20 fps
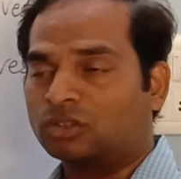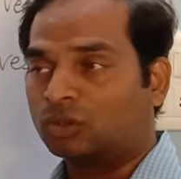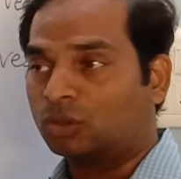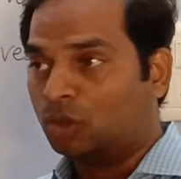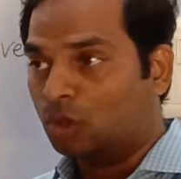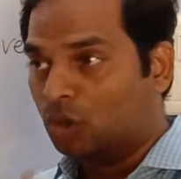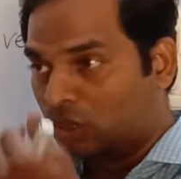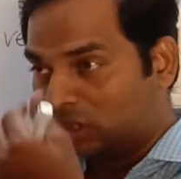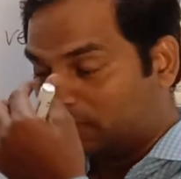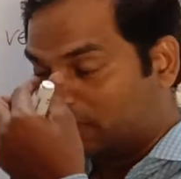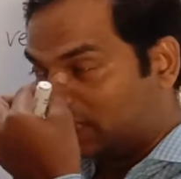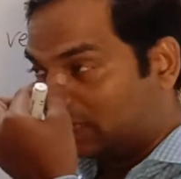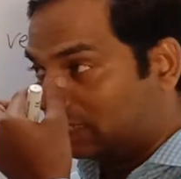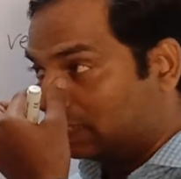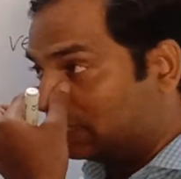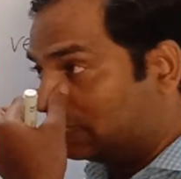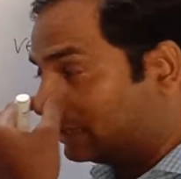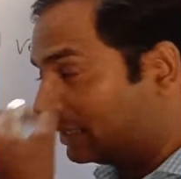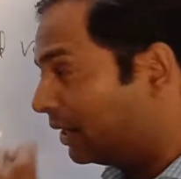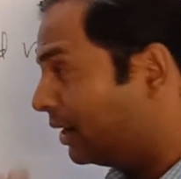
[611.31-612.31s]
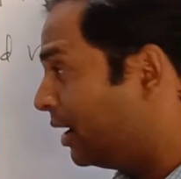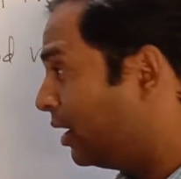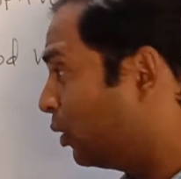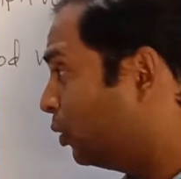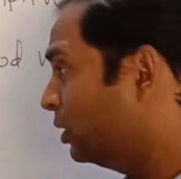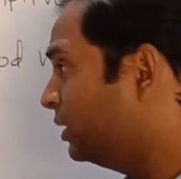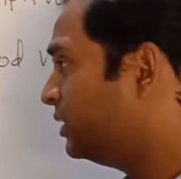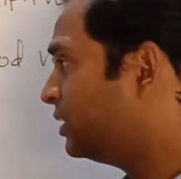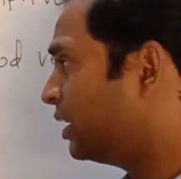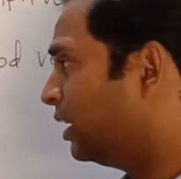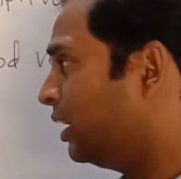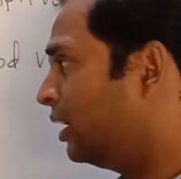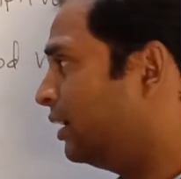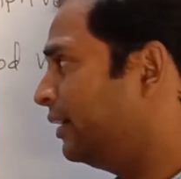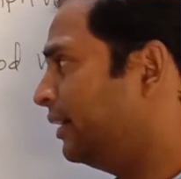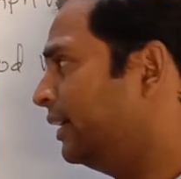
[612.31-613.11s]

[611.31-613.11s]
So those muscles control this heart,